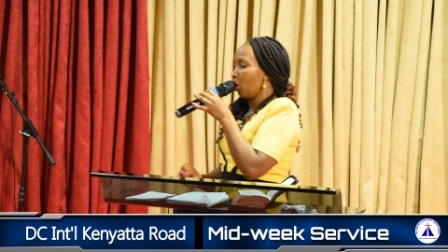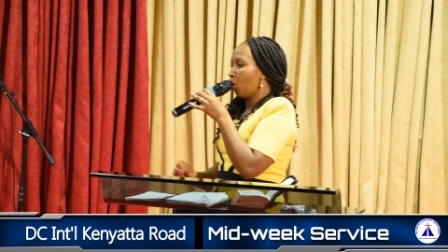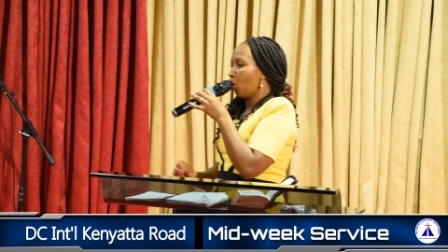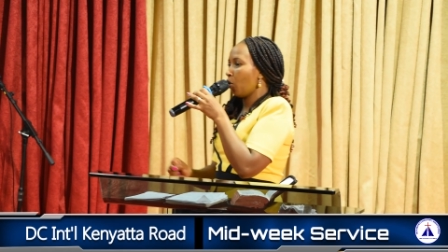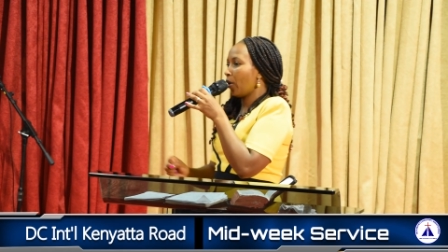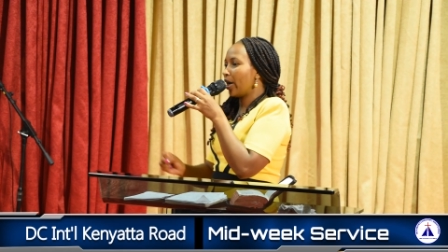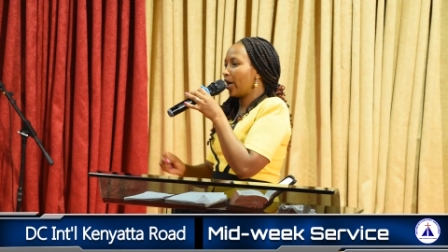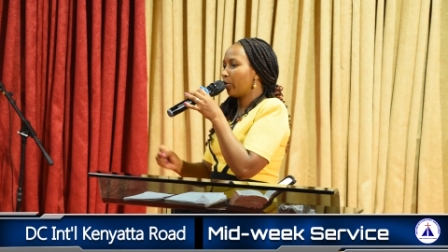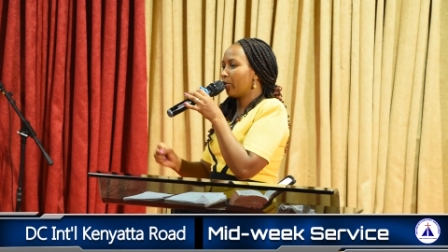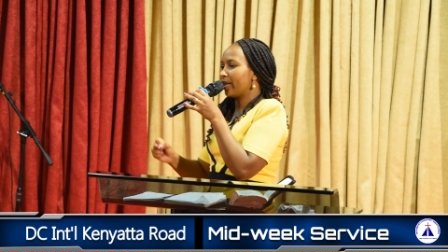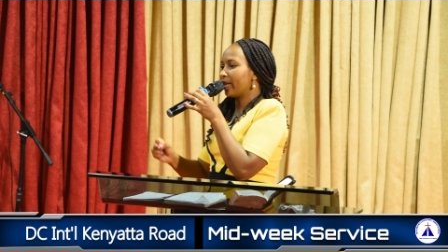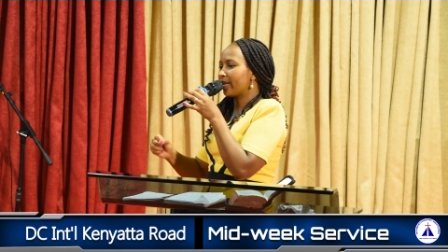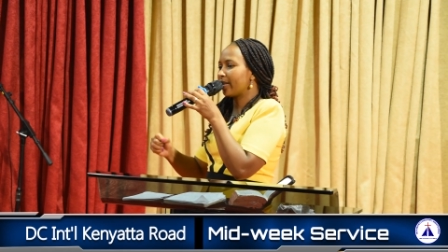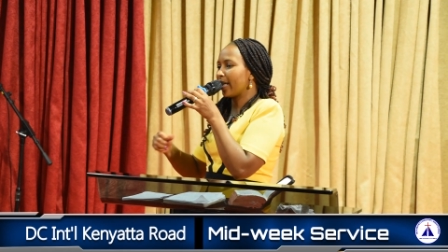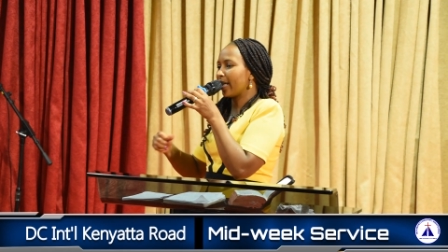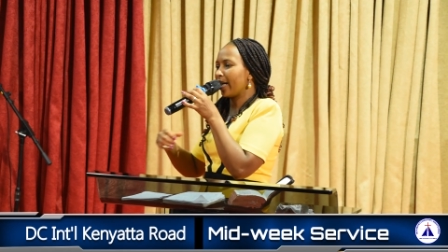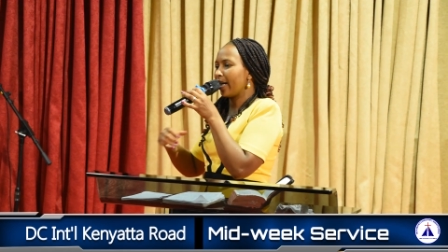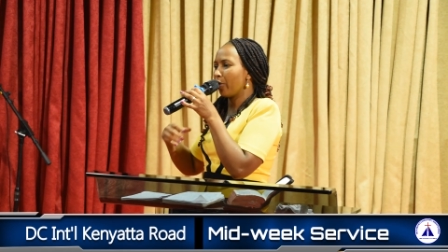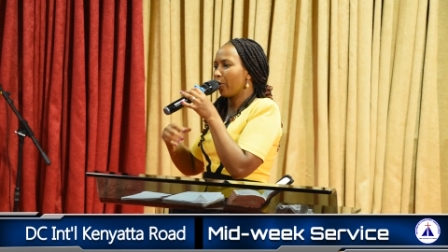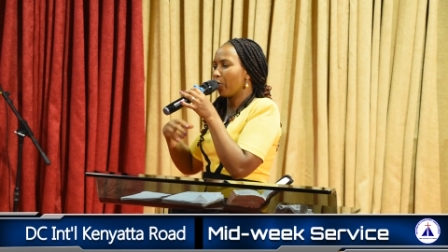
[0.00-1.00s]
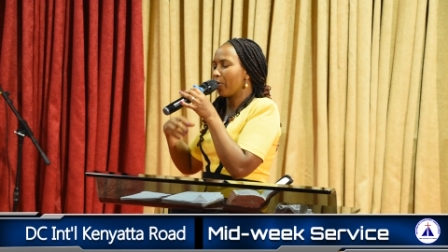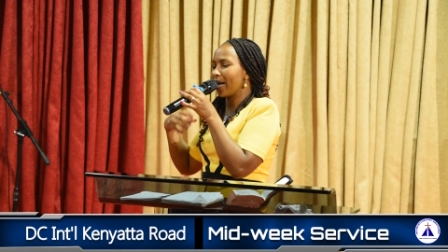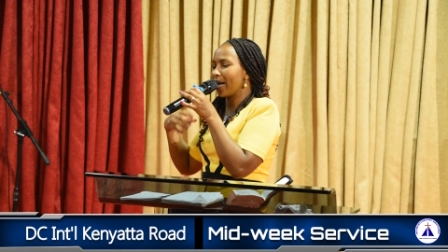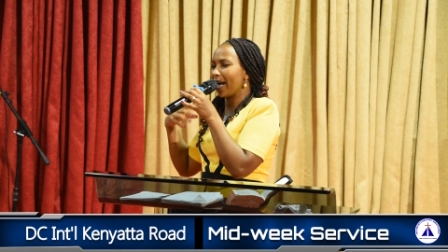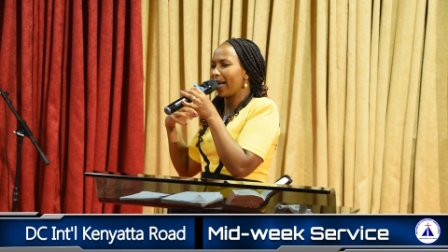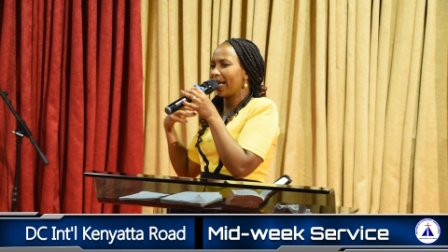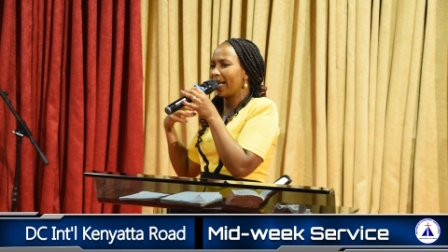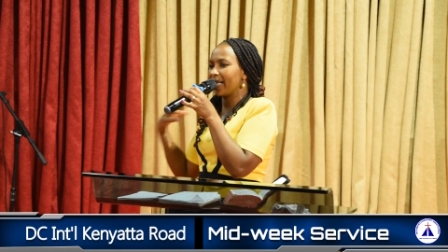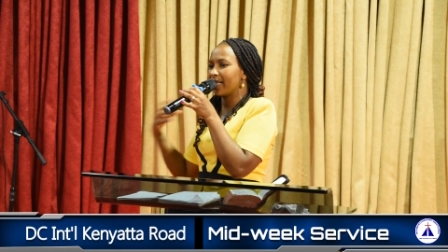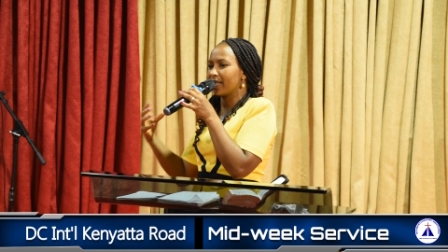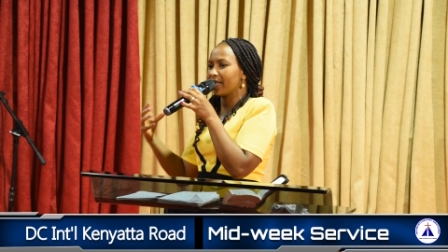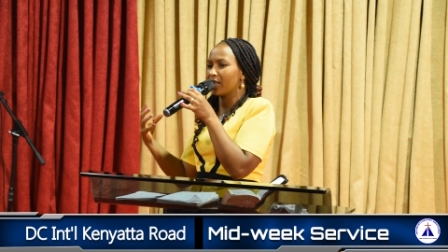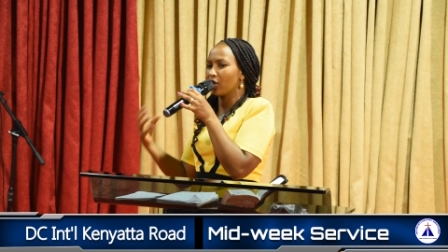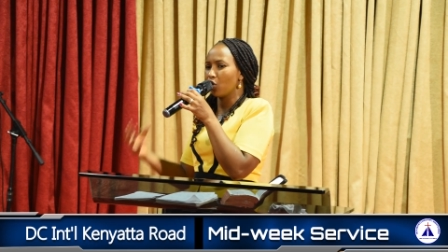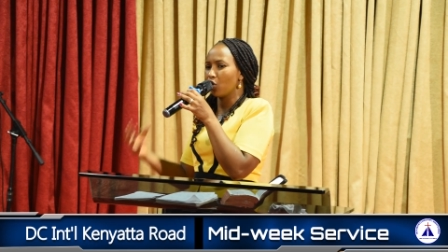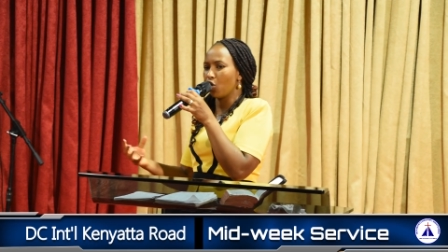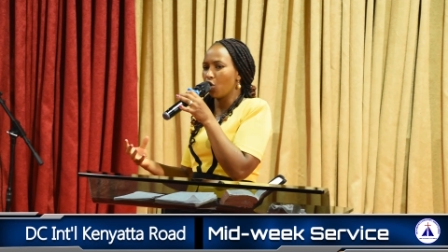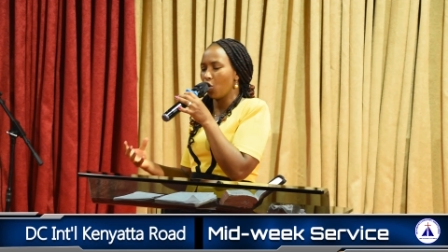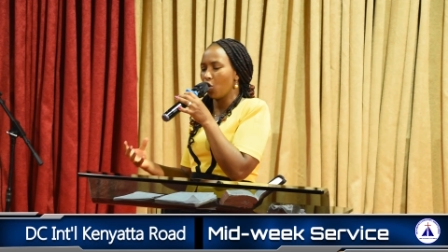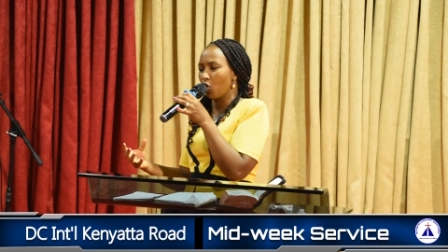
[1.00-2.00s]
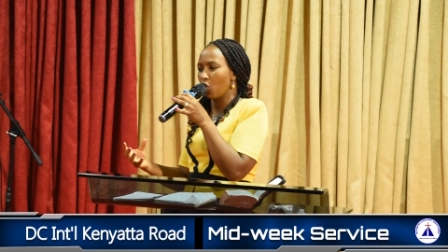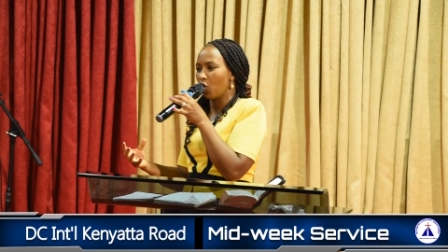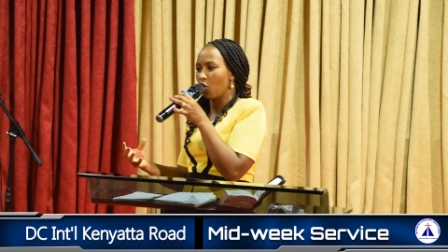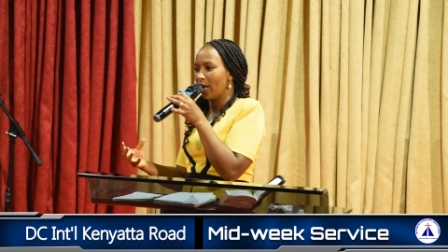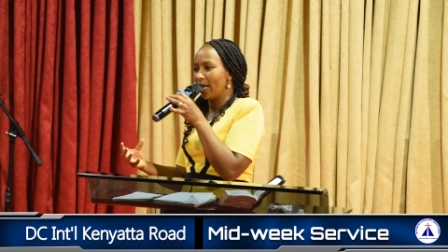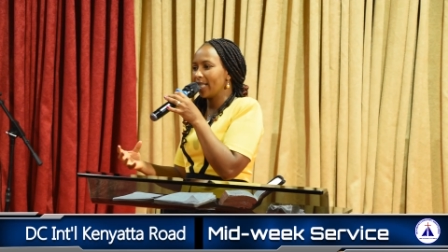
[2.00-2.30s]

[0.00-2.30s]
When we say we are letting go,